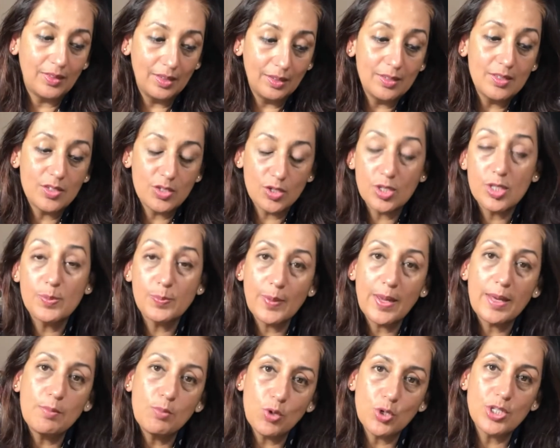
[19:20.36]
So
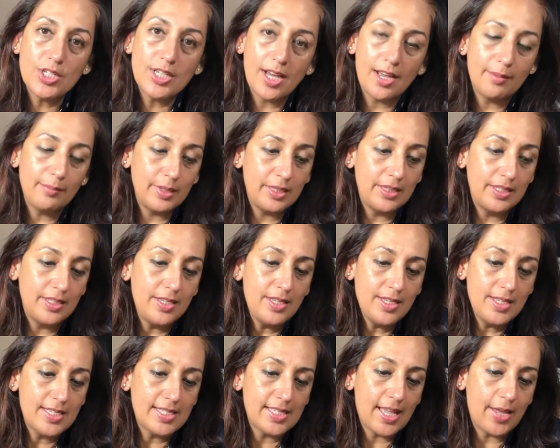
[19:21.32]
spend more time in the
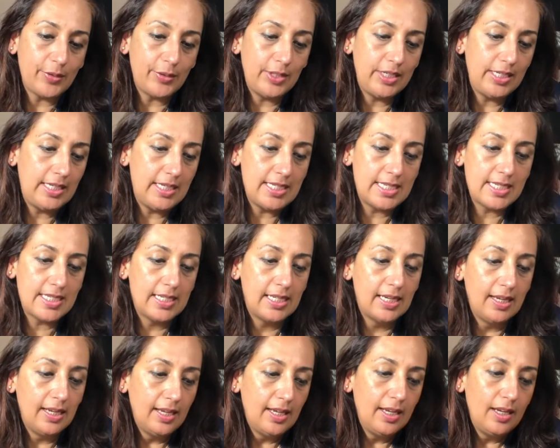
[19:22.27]
Southeast.
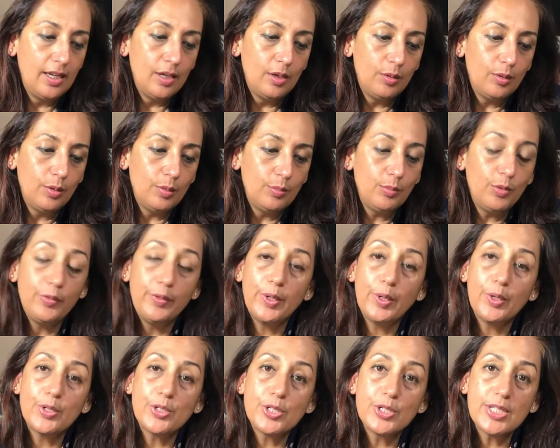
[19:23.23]
Moving
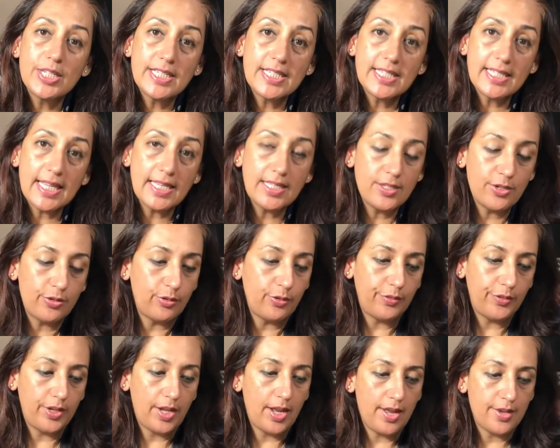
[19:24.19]
on to the center of
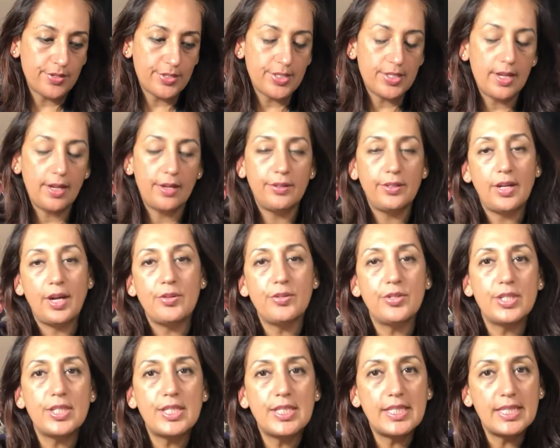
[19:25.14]
the house now. Now
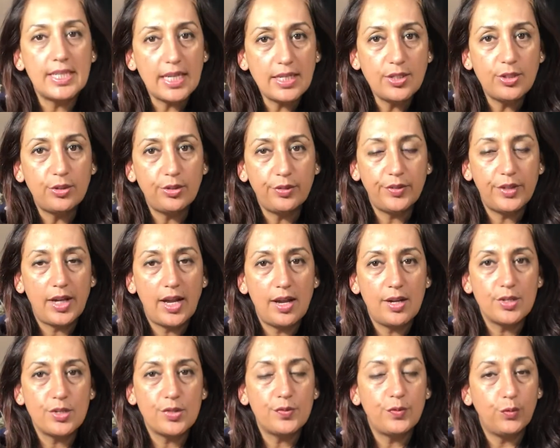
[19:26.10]
the center of the
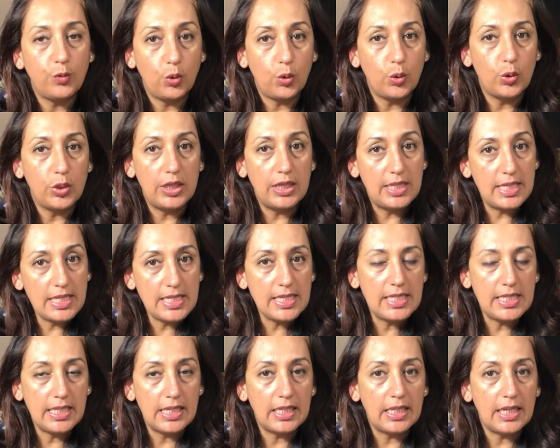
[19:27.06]
house for this
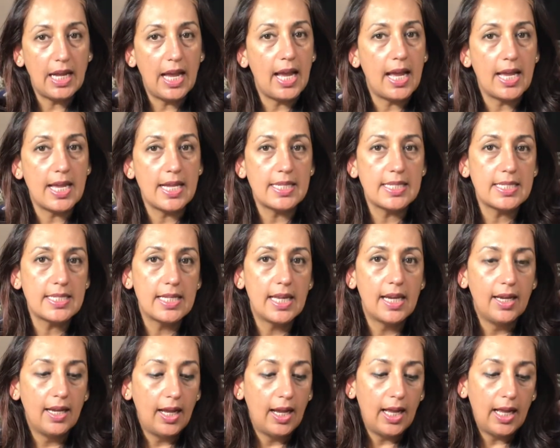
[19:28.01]
year has
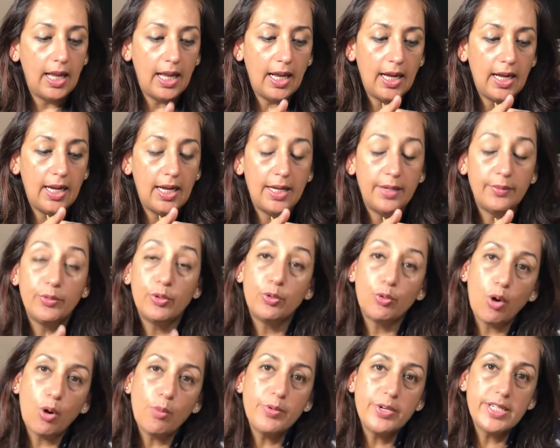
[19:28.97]
the
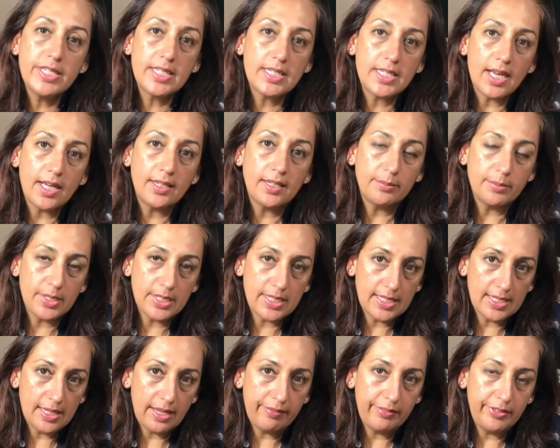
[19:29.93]
robbery star number
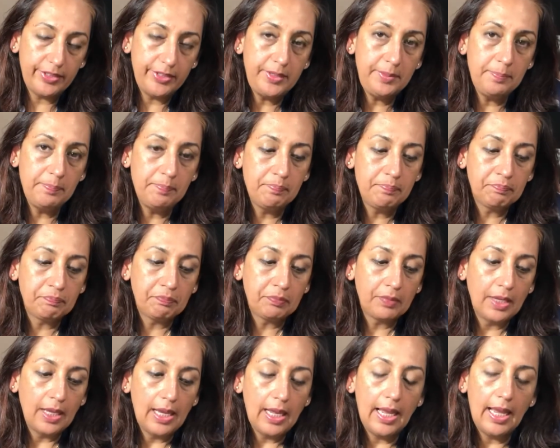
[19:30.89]
7.
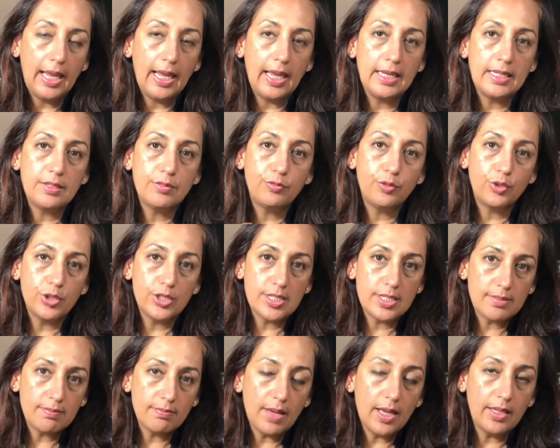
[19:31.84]
And for
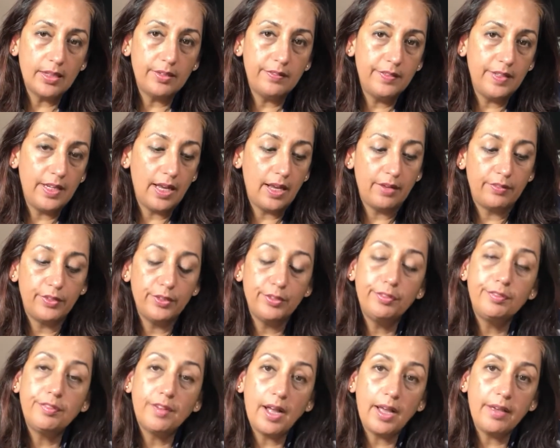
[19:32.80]
this month, we have the
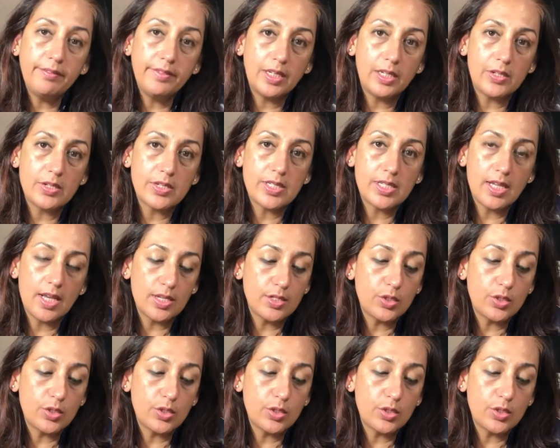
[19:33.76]
5 yellows there.